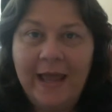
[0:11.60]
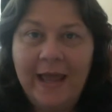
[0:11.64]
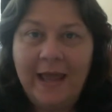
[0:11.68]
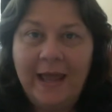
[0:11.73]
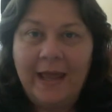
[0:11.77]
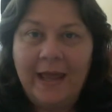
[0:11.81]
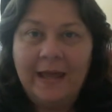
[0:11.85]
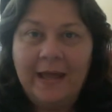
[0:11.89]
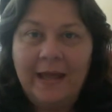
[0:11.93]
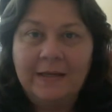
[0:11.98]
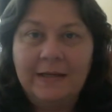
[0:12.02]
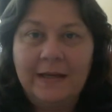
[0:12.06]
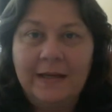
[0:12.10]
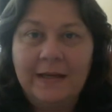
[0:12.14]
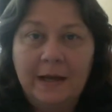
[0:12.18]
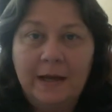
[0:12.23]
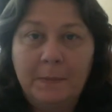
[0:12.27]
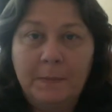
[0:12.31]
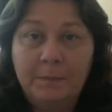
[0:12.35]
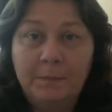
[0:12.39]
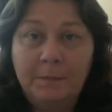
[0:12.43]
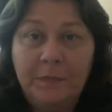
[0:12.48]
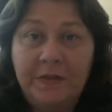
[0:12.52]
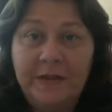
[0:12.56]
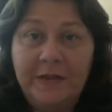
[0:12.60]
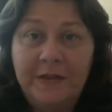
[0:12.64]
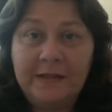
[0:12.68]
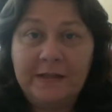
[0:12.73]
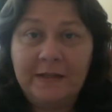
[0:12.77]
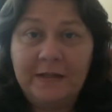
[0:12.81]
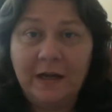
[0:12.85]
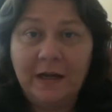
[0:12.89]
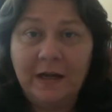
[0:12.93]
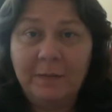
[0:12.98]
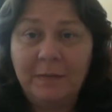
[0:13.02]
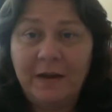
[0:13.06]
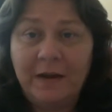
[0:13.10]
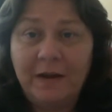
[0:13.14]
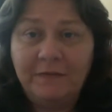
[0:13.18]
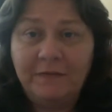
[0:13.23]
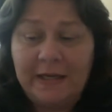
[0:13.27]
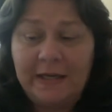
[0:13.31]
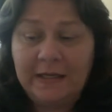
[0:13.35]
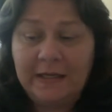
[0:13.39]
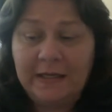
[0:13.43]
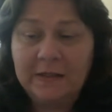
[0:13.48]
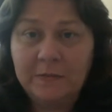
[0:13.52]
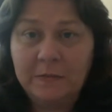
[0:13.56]
And this time I've
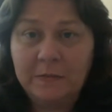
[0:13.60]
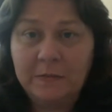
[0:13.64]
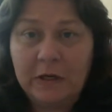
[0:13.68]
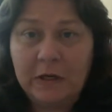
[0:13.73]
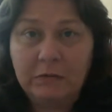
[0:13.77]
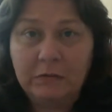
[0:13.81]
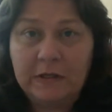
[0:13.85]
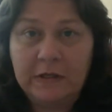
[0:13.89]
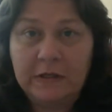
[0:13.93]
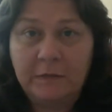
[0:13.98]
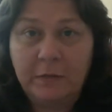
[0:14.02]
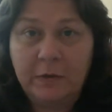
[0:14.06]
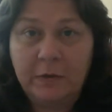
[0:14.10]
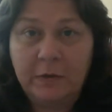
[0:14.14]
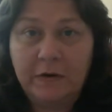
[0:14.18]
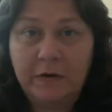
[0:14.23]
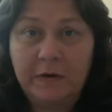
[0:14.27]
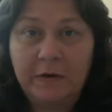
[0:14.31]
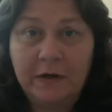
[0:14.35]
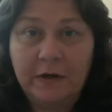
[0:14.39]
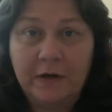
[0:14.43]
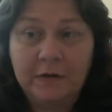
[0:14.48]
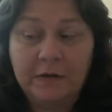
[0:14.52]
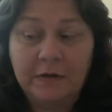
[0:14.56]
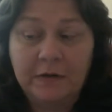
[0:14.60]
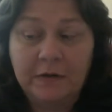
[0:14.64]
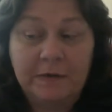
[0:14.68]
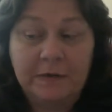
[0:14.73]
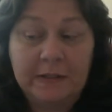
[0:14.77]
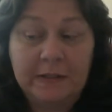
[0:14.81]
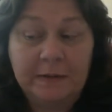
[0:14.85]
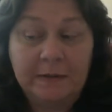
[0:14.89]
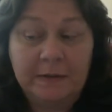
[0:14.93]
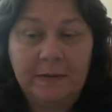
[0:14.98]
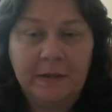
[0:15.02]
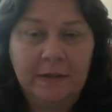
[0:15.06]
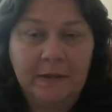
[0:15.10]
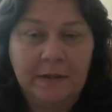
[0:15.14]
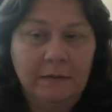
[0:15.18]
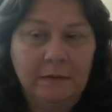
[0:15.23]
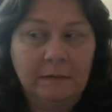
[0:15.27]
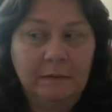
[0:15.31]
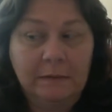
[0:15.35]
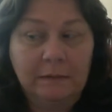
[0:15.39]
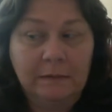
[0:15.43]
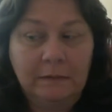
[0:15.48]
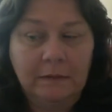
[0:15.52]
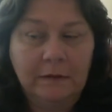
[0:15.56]
taken some notes that I put over here, so if you see me
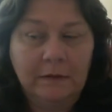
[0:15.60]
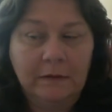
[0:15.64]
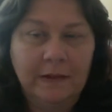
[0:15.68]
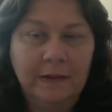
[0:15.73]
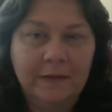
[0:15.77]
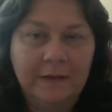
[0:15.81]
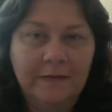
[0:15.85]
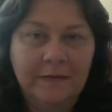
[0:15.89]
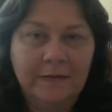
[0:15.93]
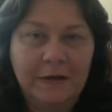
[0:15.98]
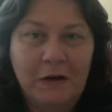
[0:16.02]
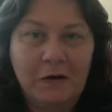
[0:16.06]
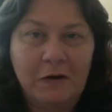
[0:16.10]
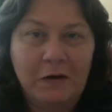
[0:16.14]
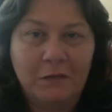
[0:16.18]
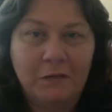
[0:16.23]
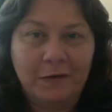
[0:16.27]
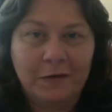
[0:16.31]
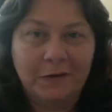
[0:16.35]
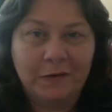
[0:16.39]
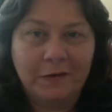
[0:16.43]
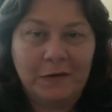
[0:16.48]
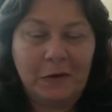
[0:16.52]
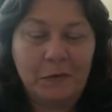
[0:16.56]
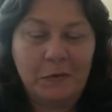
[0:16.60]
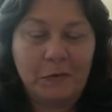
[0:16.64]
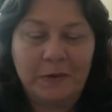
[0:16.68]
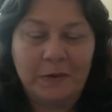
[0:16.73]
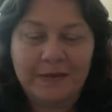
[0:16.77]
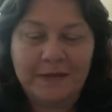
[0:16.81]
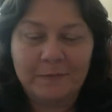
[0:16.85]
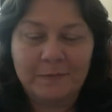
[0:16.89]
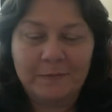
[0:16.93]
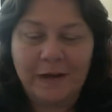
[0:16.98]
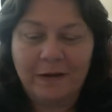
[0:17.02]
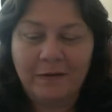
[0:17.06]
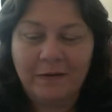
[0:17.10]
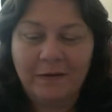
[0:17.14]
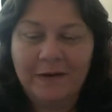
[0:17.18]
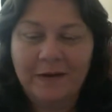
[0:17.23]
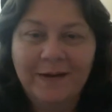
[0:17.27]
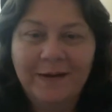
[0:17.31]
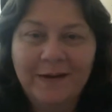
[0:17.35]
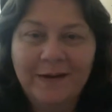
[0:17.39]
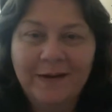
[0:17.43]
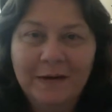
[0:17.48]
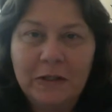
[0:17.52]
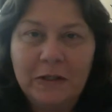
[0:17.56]
glancing over, you'll know what it's about.
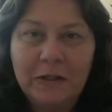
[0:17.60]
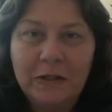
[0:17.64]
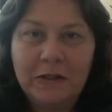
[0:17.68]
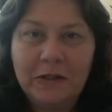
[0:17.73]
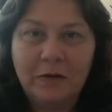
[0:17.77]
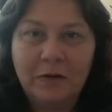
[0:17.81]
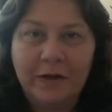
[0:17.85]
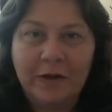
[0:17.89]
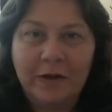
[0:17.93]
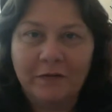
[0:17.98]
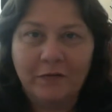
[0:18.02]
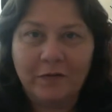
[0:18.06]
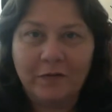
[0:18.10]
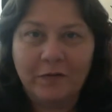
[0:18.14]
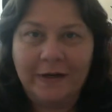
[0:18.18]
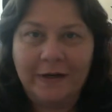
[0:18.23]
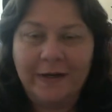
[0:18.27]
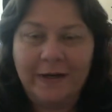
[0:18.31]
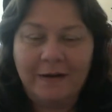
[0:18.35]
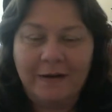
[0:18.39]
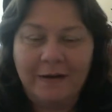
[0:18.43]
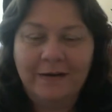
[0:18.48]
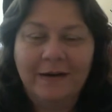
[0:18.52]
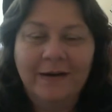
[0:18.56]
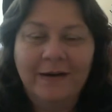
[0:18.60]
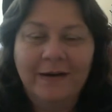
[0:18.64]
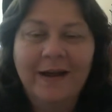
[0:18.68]
Don't get freaked out.